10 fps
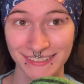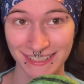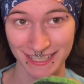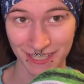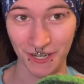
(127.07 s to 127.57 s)

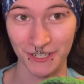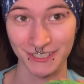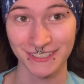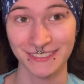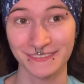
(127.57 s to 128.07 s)
this yarn,
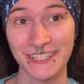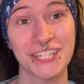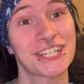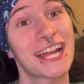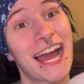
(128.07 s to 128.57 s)

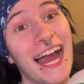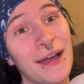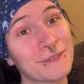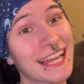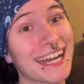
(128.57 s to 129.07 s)
which
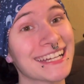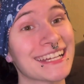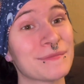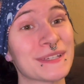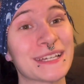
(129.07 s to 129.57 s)
I'm glad I
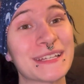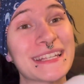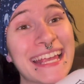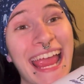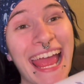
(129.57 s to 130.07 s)
did, because